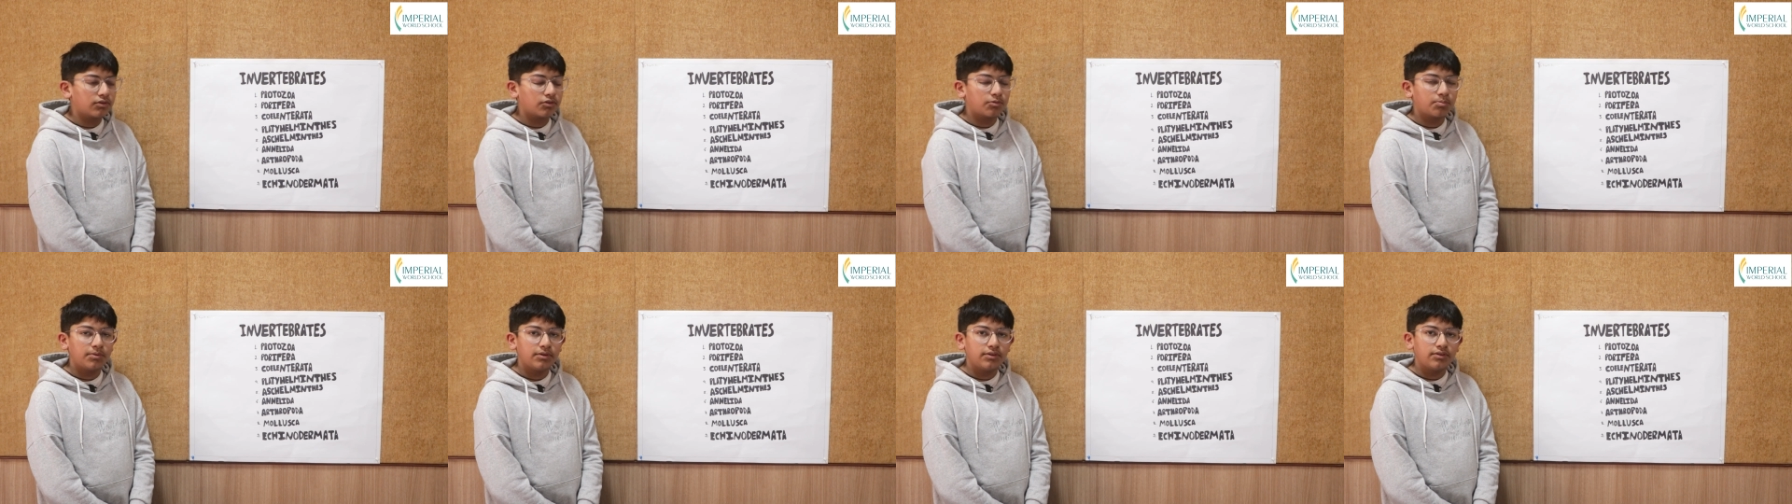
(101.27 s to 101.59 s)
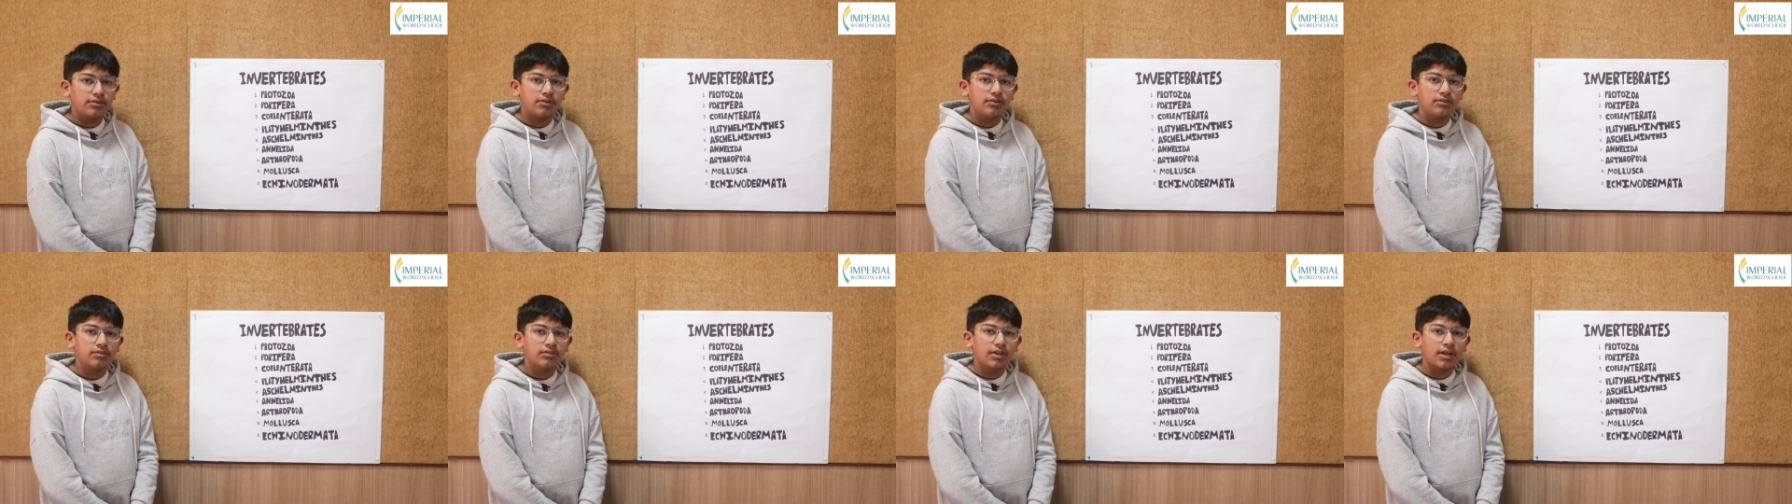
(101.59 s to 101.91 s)

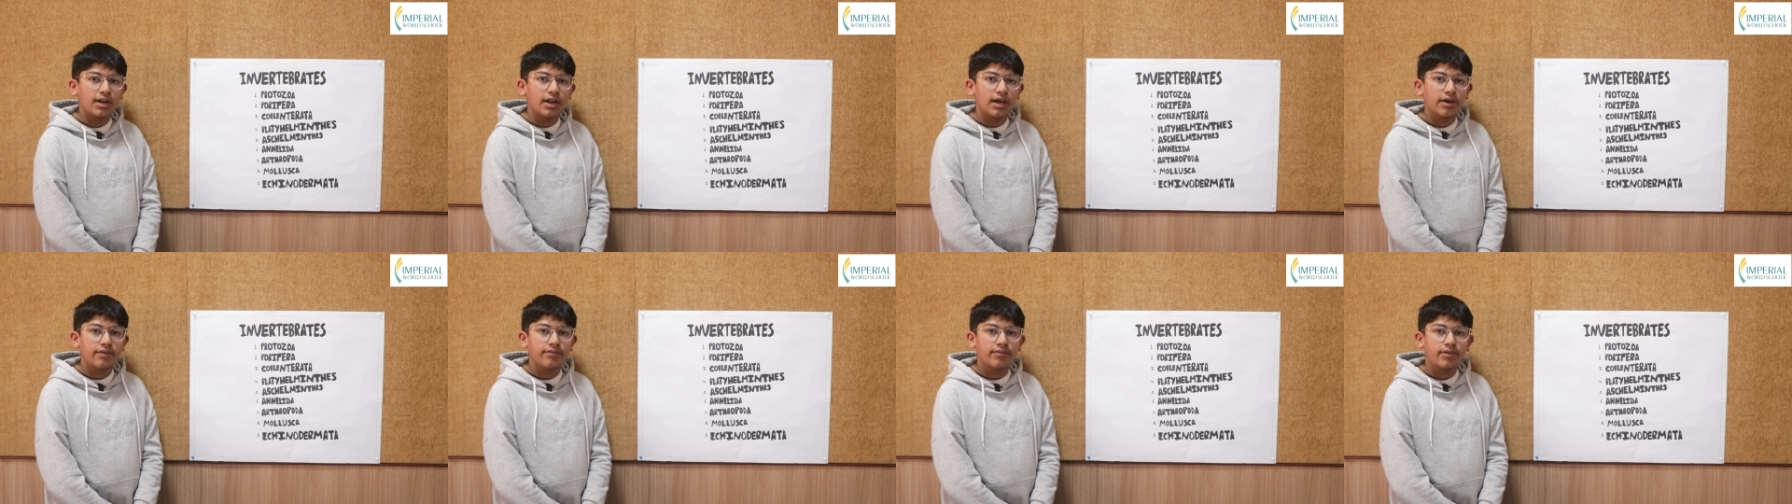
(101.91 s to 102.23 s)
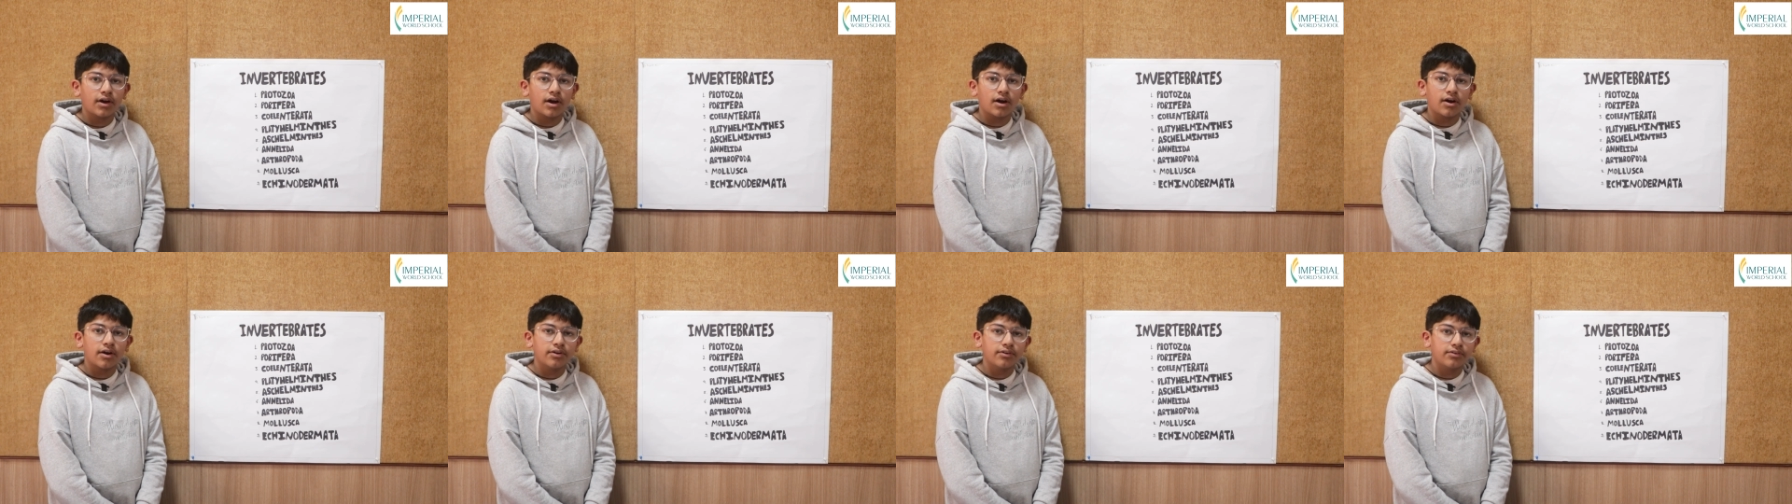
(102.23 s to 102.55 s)
species that have
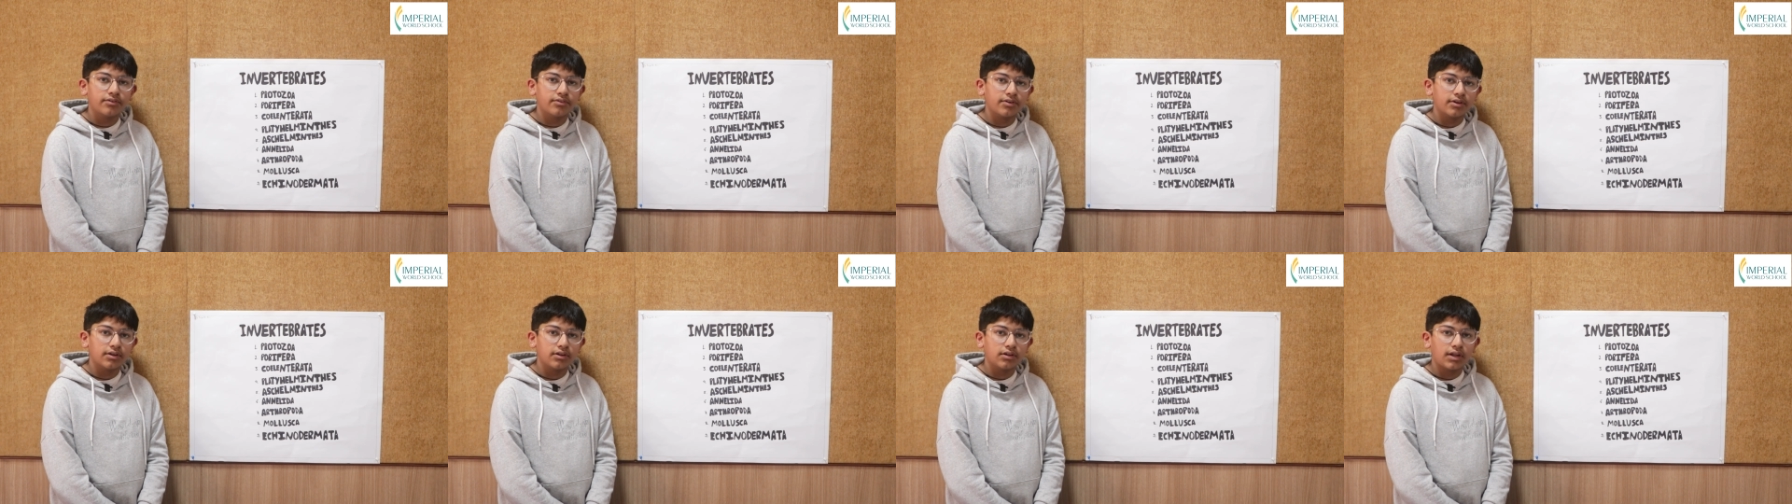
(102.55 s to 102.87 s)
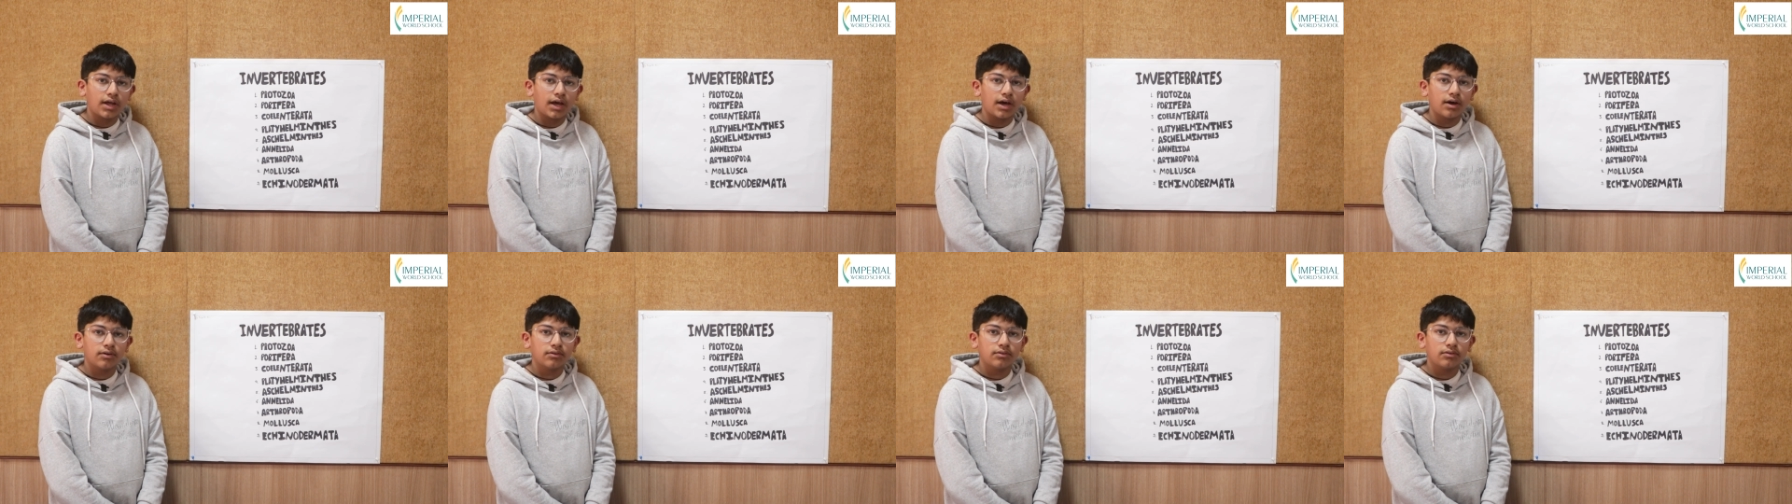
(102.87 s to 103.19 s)
a hard shell
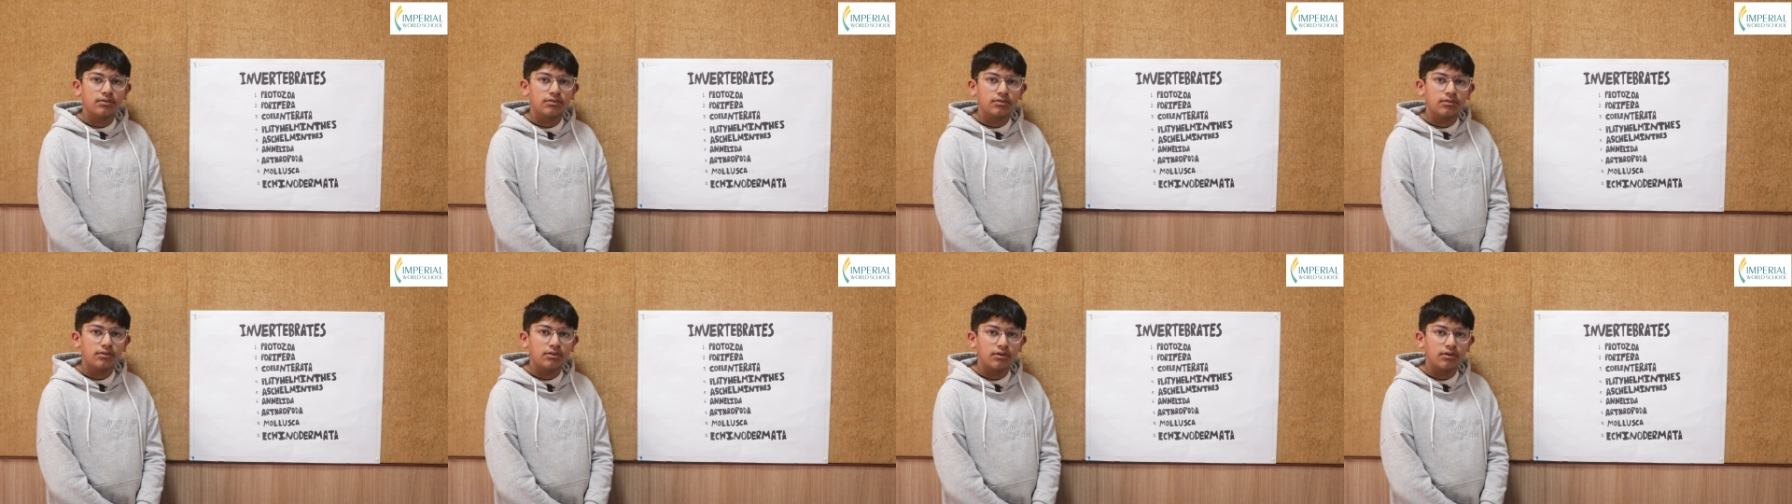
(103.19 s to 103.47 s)
out